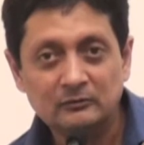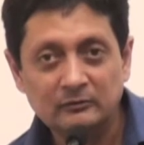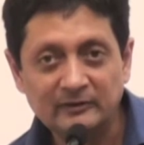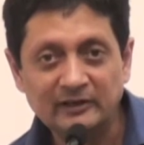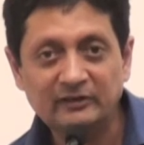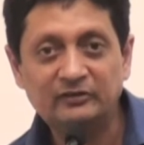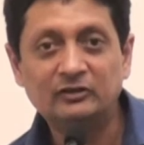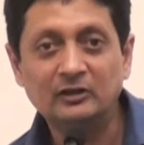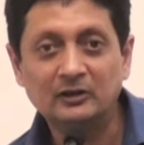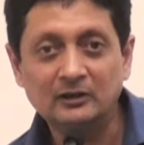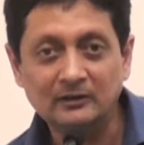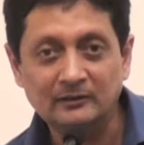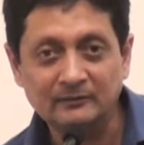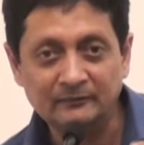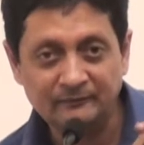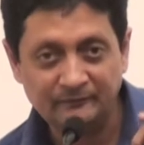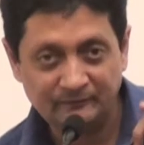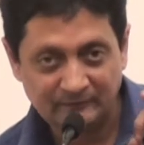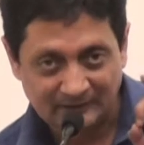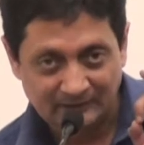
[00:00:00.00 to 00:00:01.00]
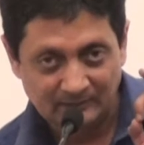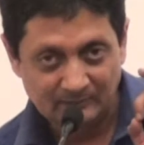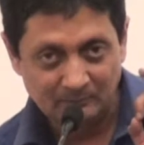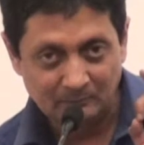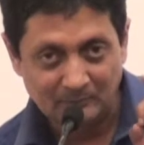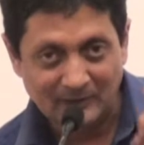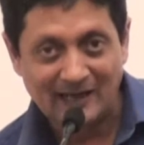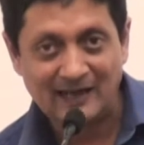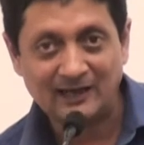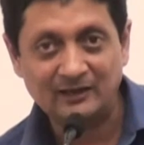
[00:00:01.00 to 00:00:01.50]

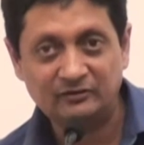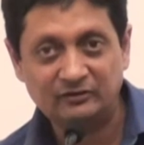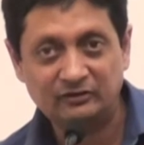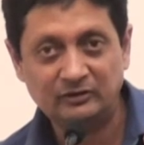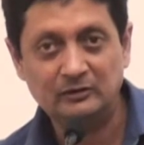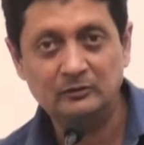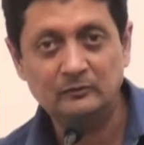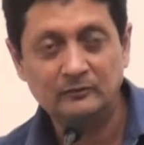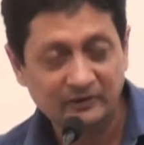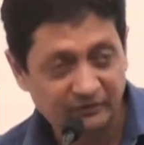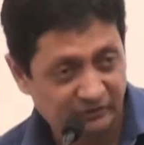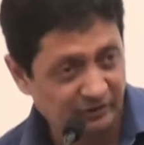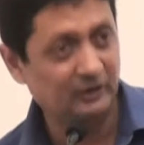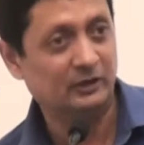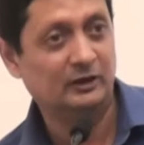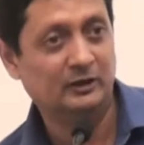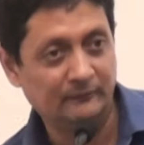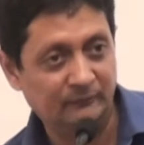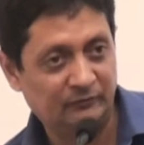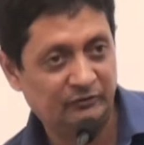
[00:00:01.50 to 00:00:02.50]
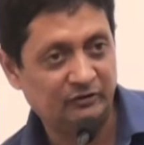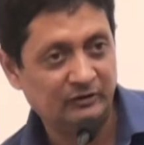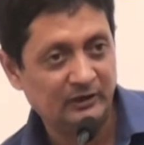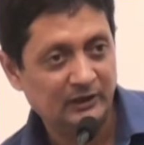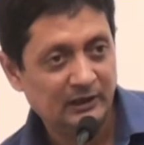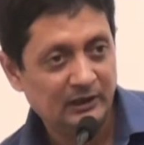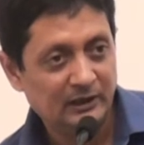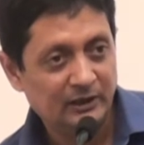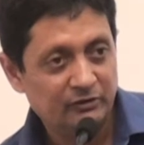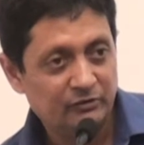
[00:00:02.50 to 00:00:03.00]
reserve banks' reserves
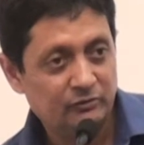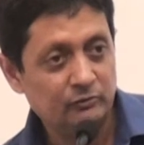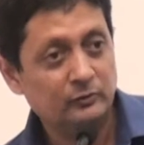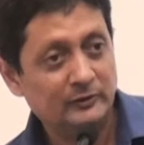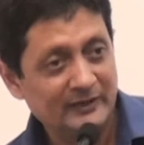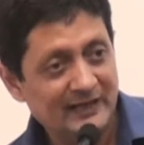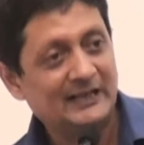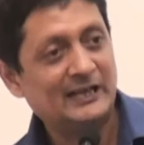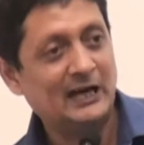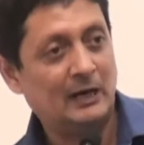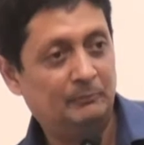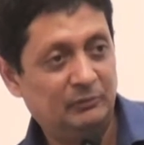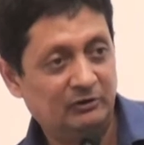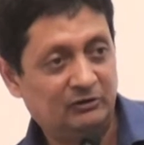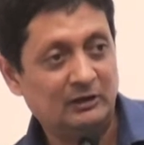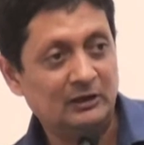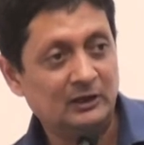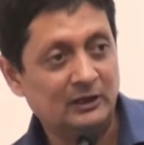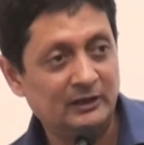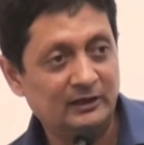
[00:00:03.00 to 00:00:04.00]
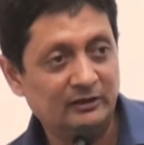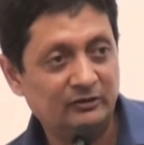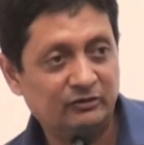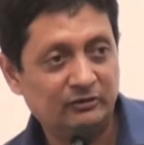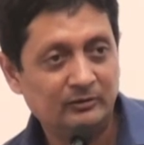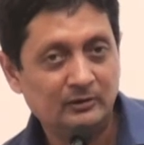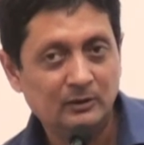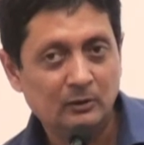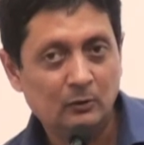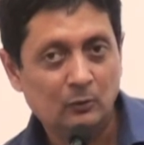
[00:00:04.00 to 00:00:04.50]
to
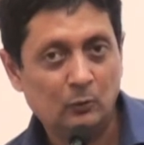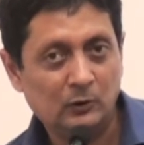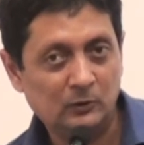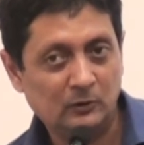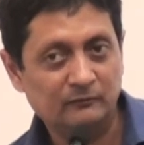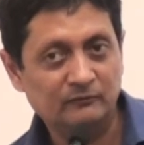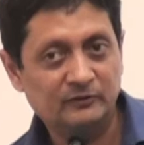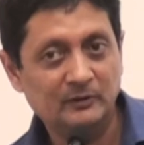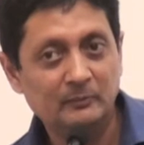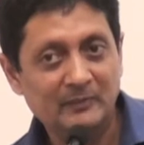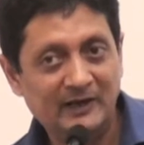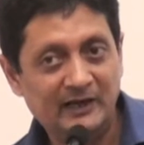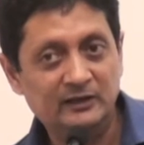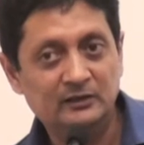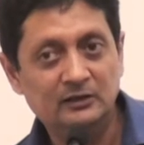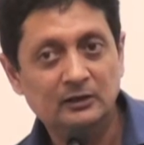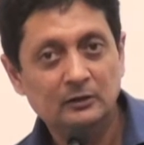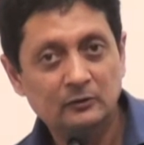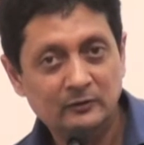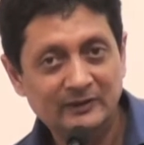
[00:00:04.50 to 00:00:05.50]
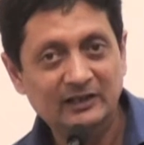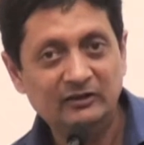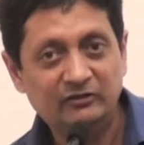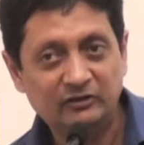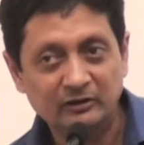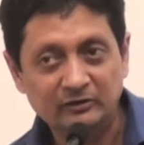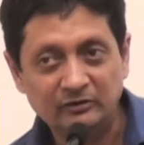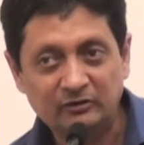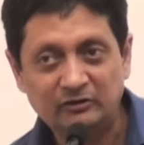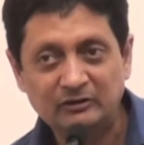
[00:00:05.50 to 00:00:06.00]
recapitalize one of the main
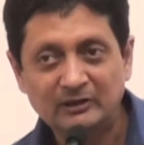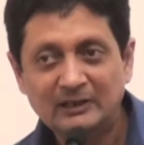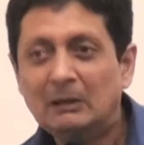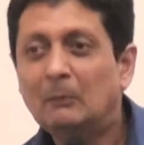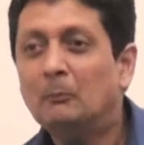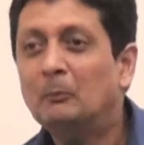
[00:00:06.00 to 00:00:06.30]
reasons.